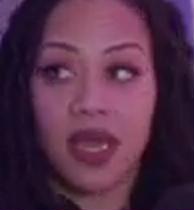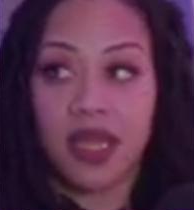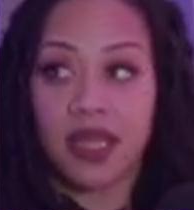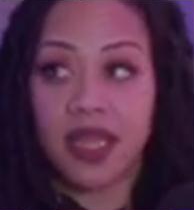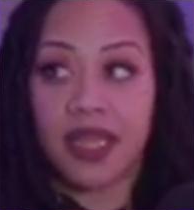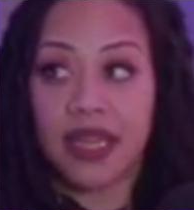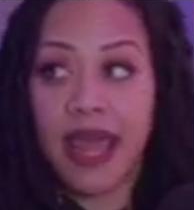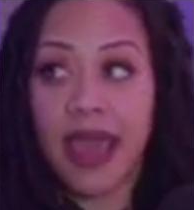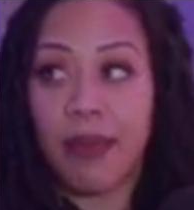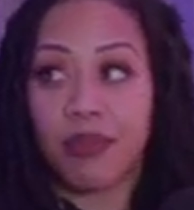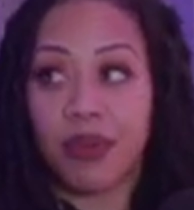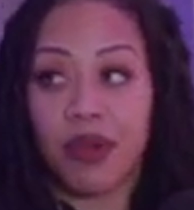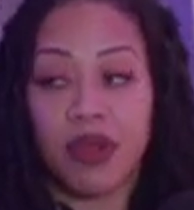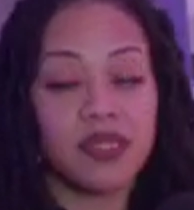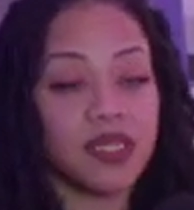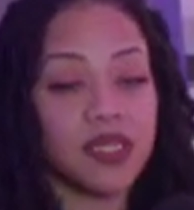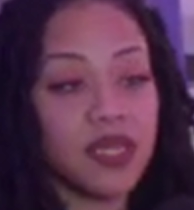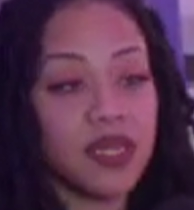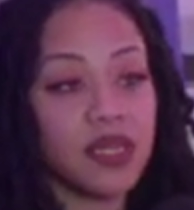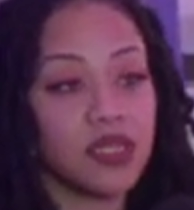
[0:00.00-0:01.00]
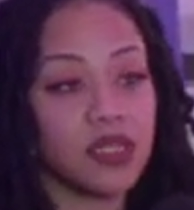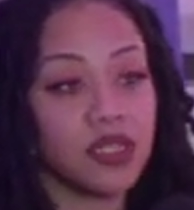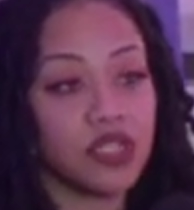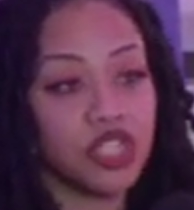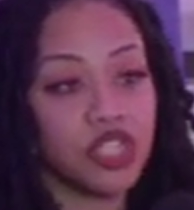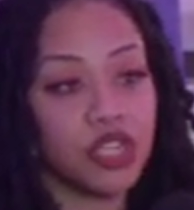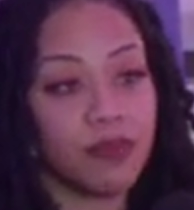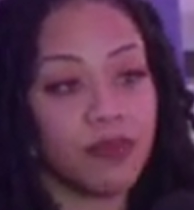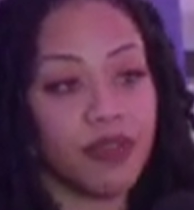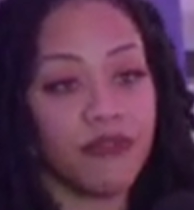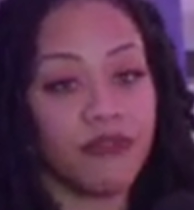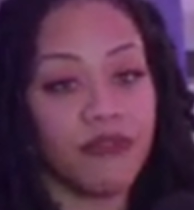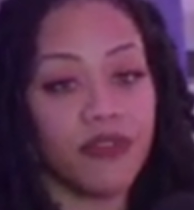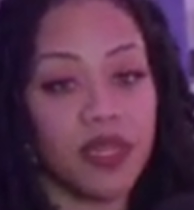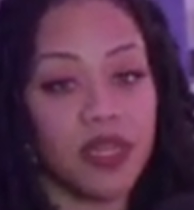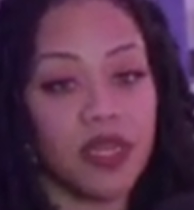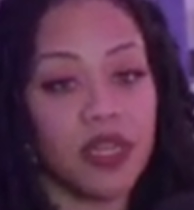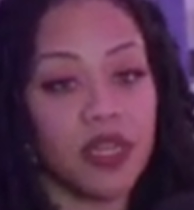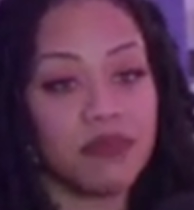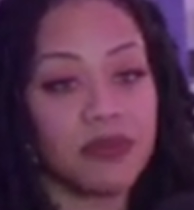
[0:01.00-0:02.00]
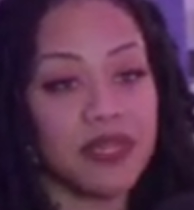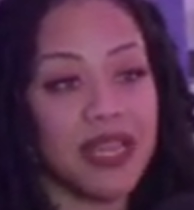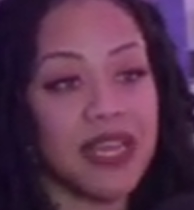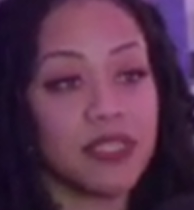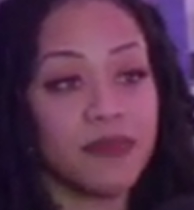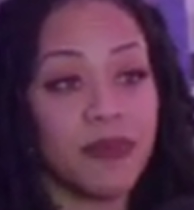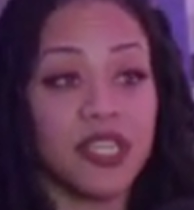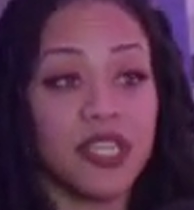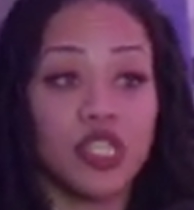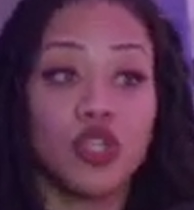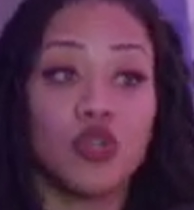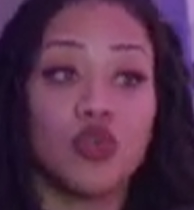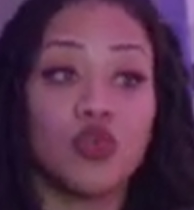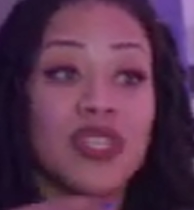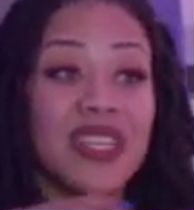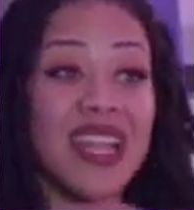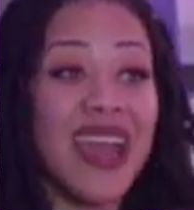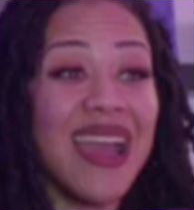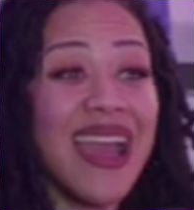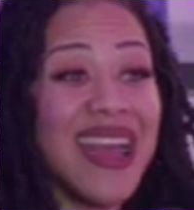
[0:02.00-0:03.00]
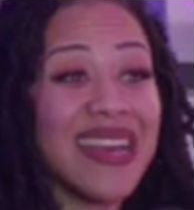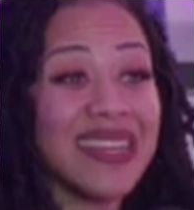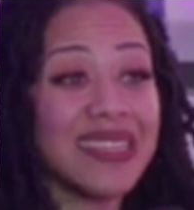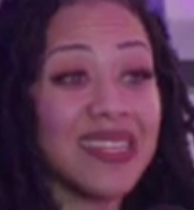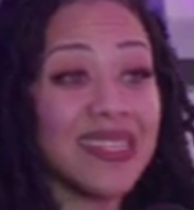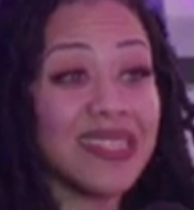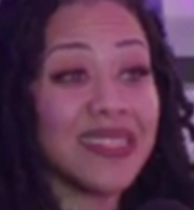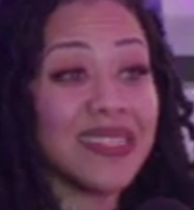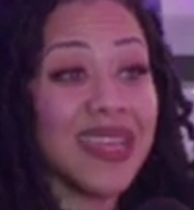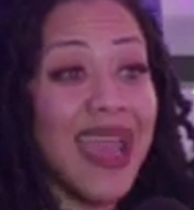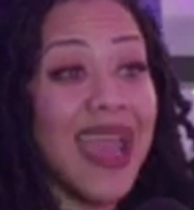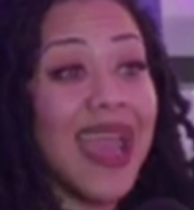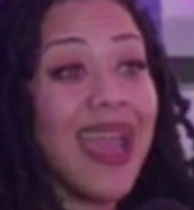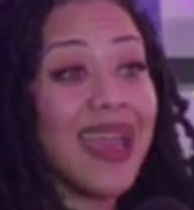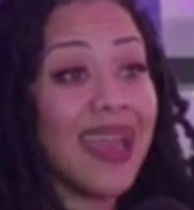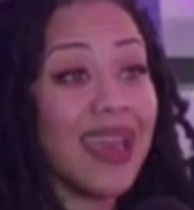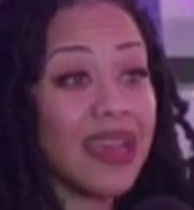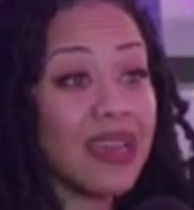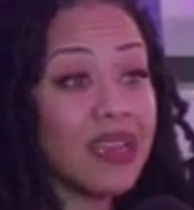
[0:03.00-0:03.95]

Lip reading: then that person should be filling up that space too, not as a dad,